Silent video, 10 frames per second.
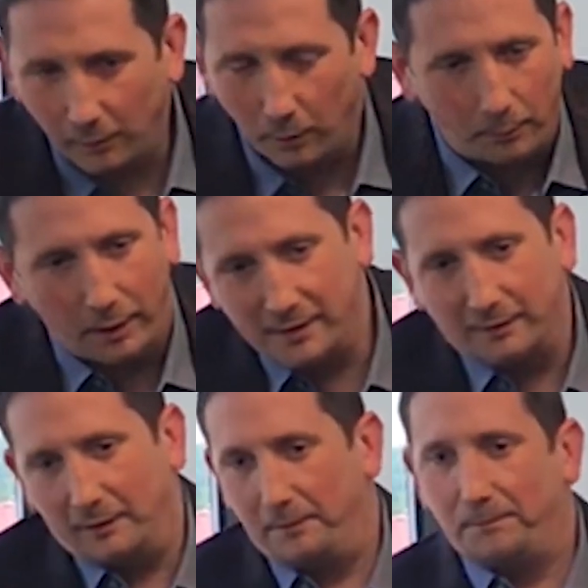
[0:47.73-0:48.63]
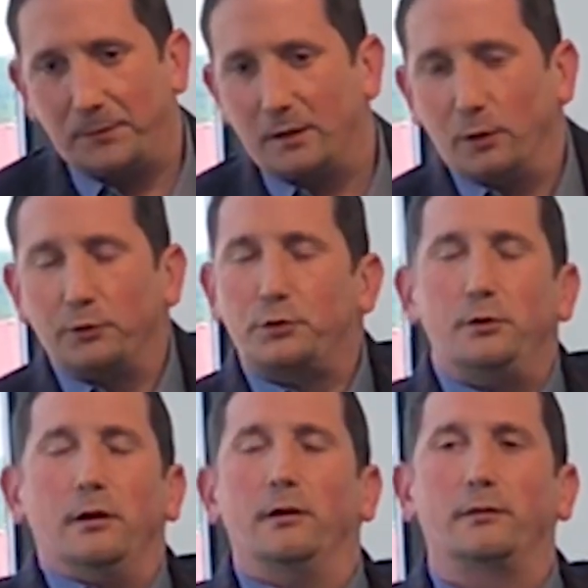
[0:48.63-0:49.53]
well, basically those
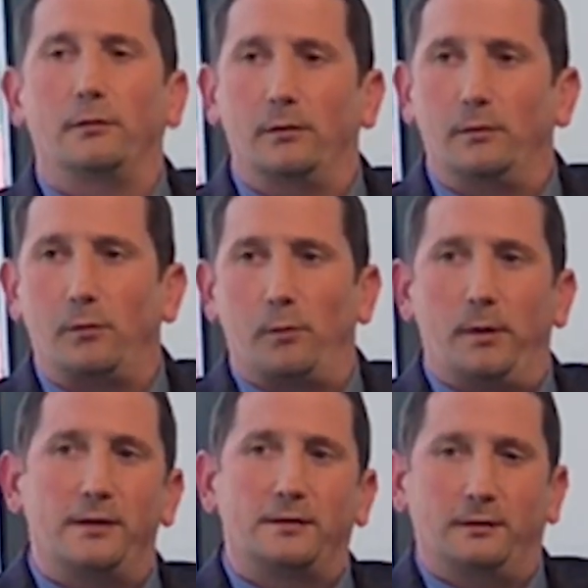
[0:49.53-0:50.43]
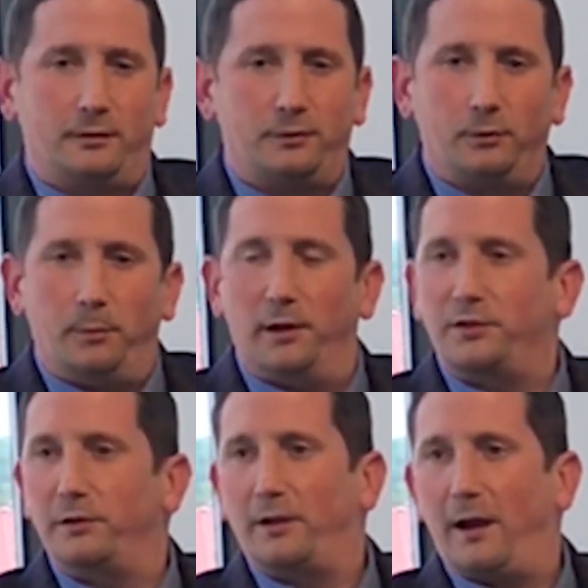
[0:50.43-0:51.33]
2 years were basically two of the
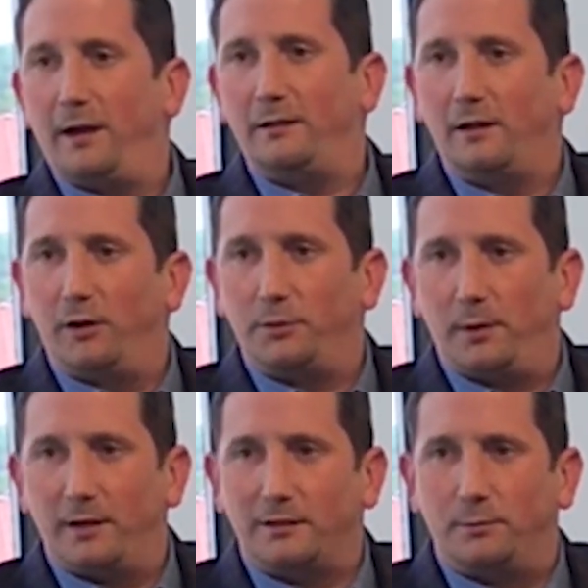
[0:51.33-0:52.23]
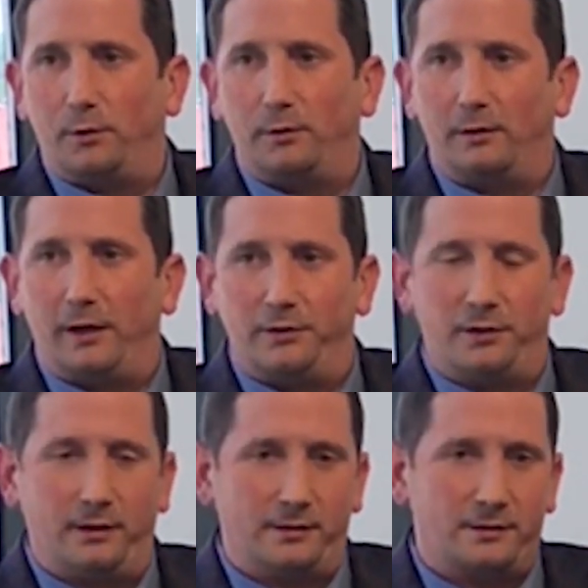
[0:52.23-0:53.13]
best years I had in college basketball. I had a
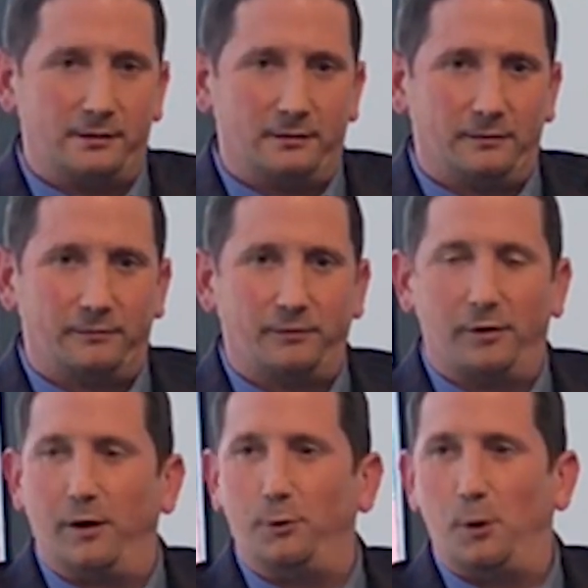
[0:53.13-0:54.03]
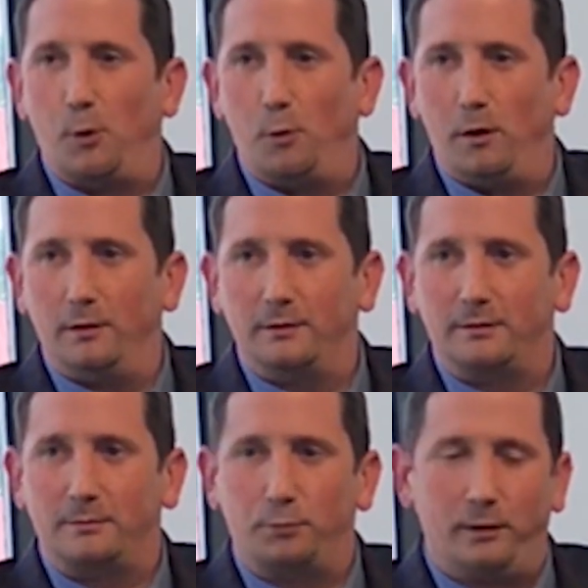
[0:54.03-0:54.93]
chance to figure out who I
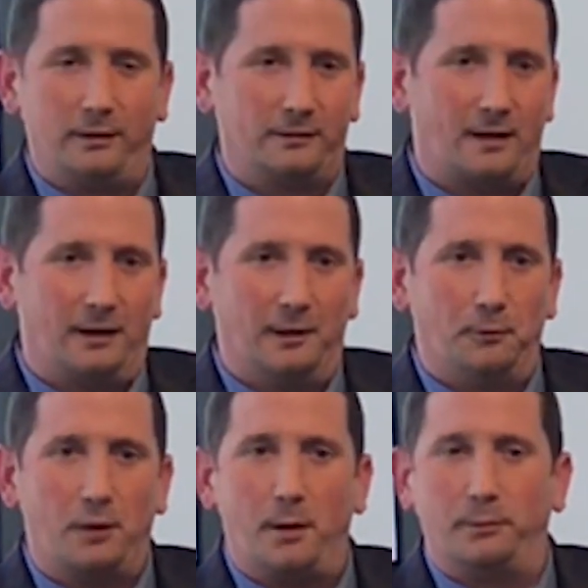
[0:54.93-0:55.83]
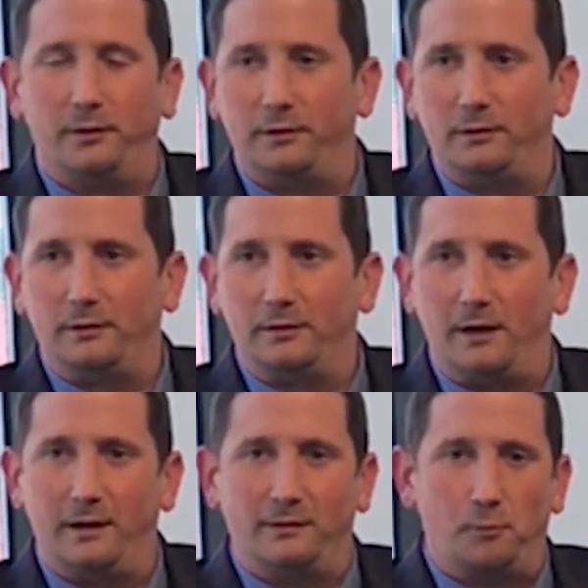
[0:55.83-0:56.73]
was, play against high-level competition,
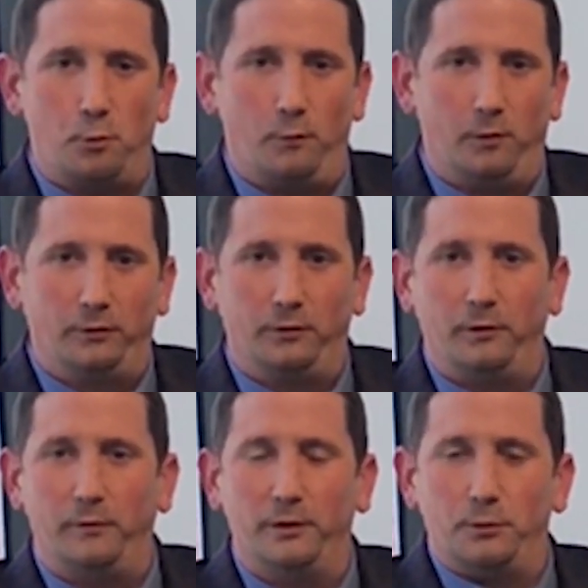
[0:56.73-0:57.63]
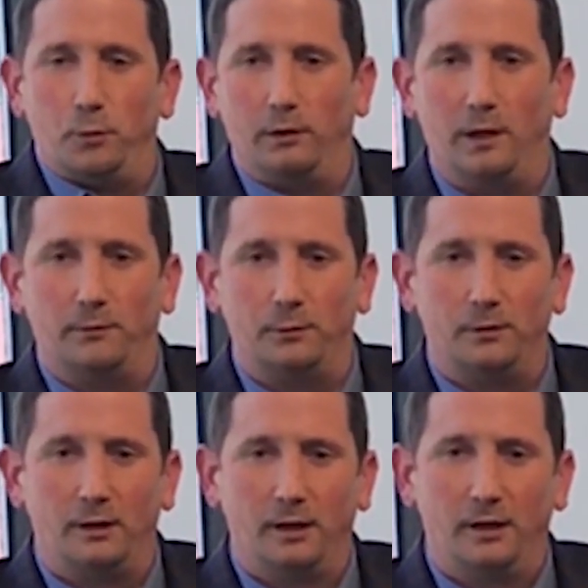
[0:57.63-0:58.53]
guys that were moving on to the Division I level,
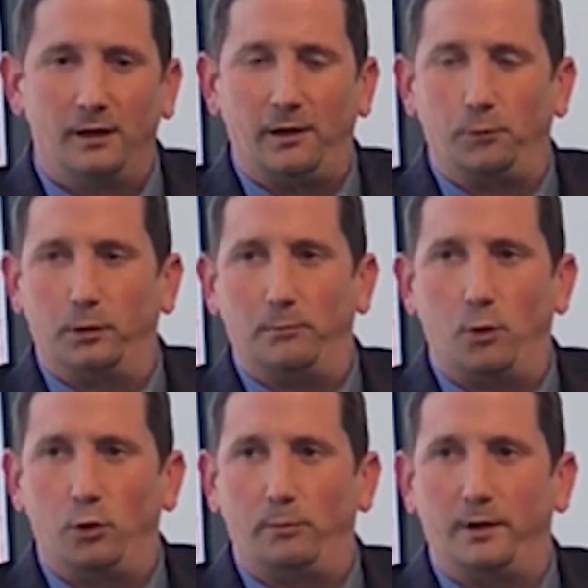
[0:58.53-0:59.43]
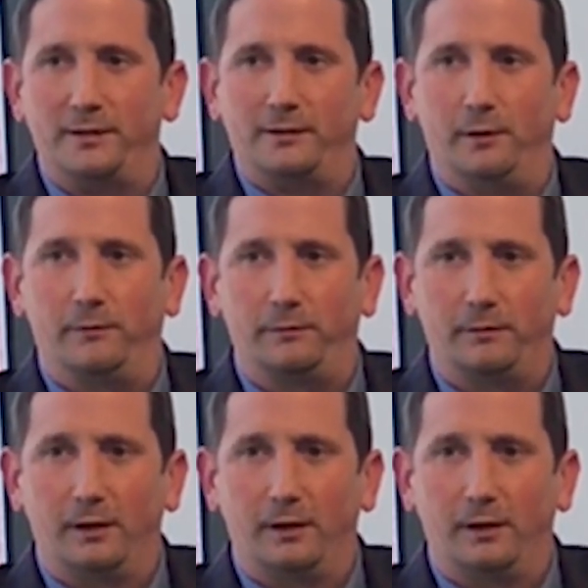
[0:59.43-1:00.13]
and really molded myself